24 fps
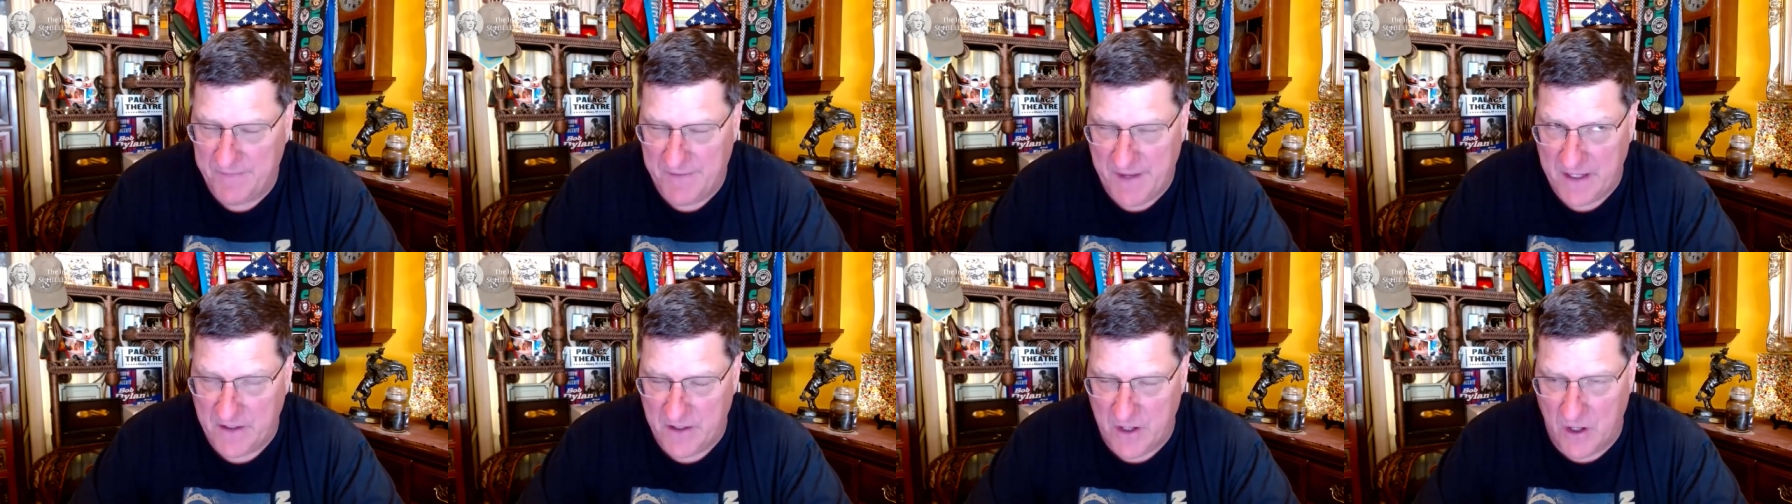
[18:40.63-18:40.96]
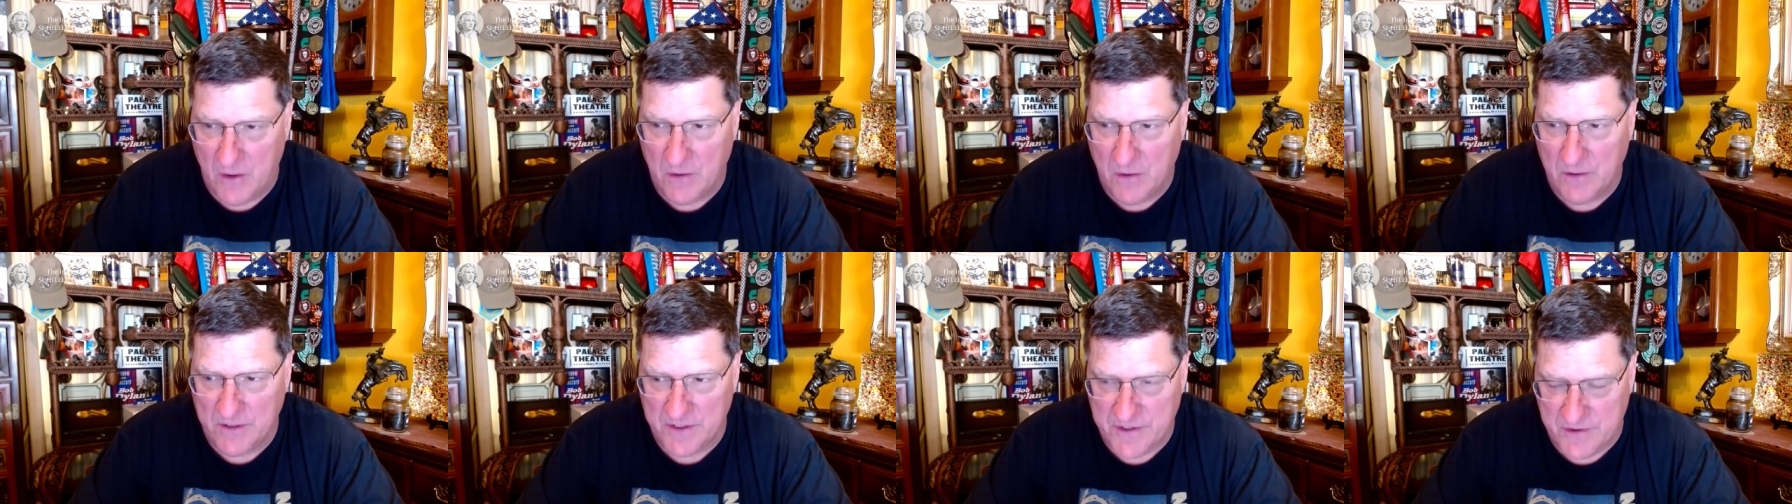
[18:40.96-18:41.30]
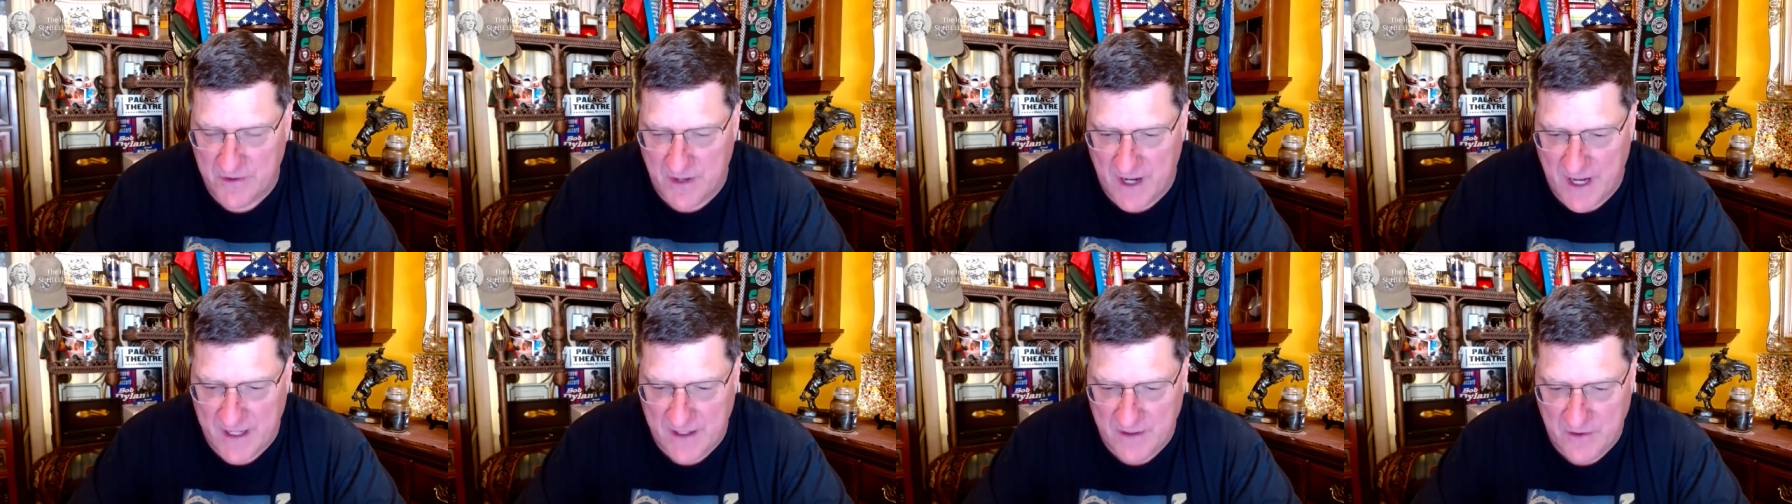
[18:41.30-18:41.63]
if they don't
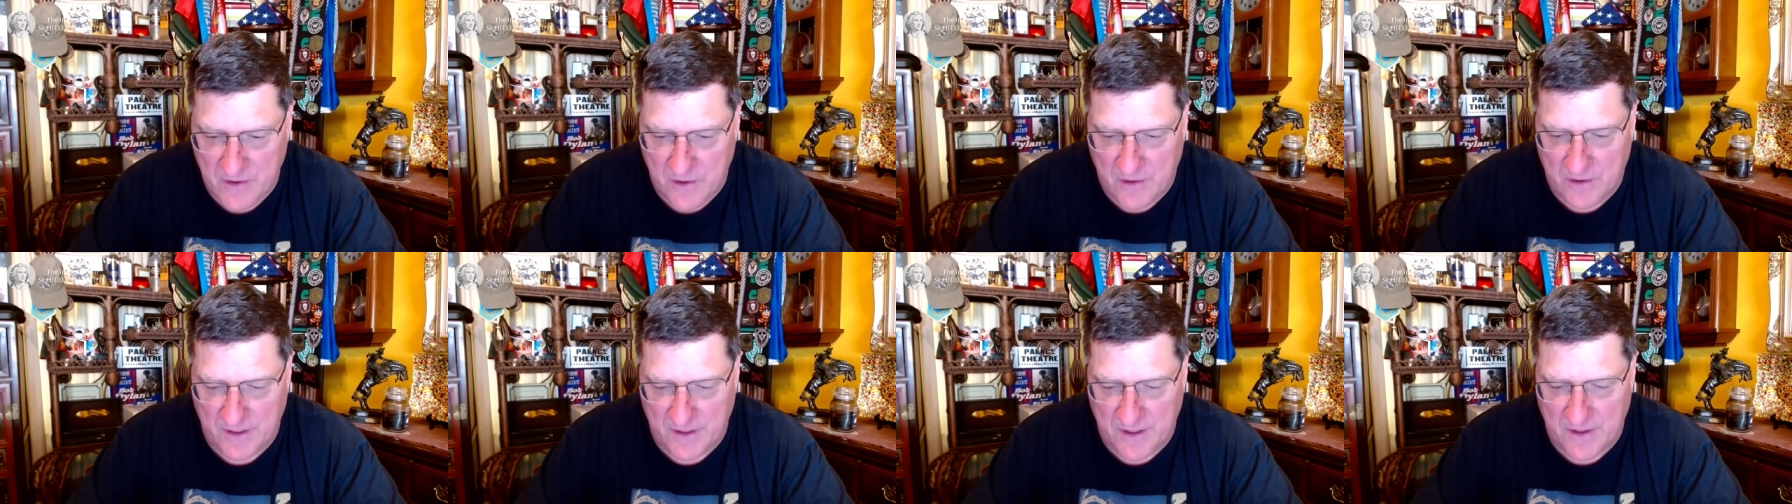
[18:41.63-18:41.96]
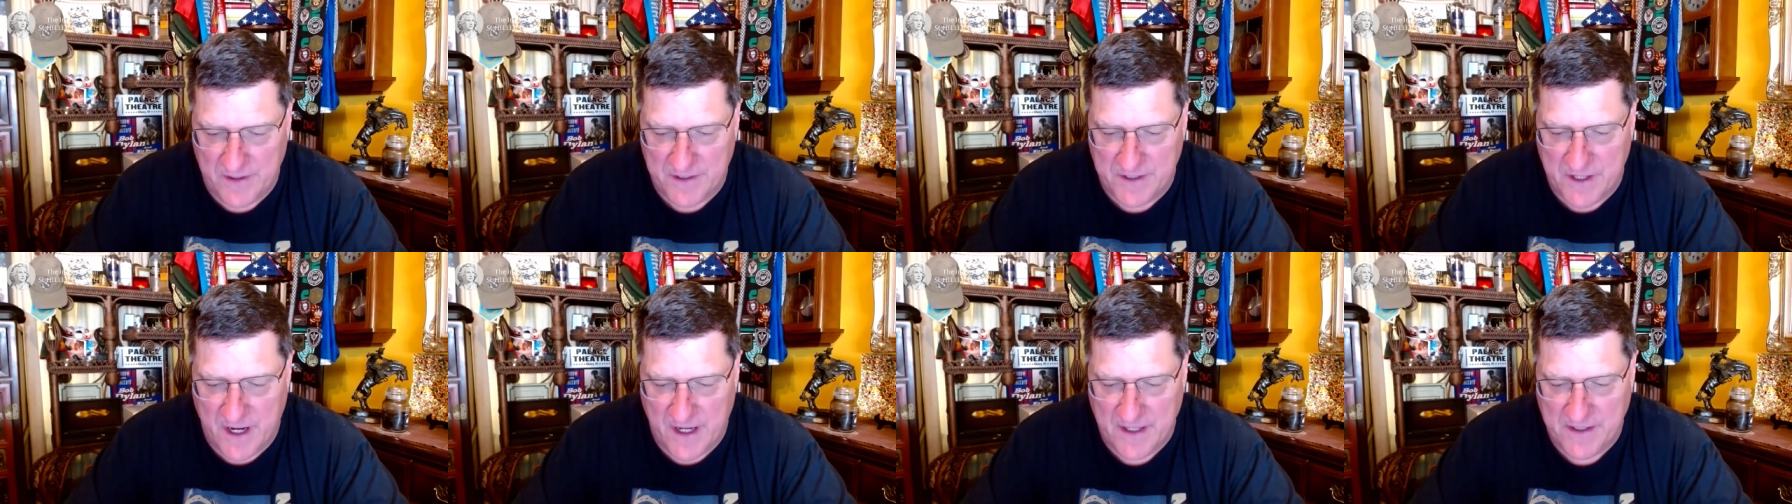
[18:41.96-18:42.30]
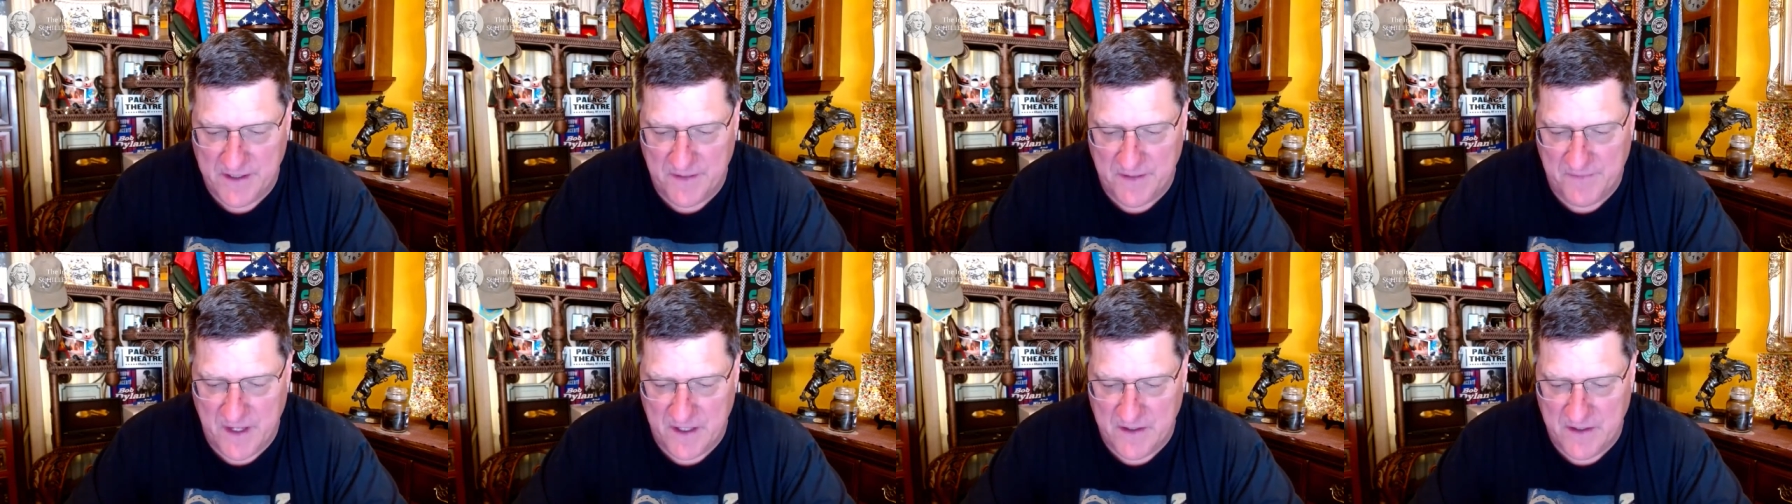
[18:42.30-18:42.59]
strike nuclear sites,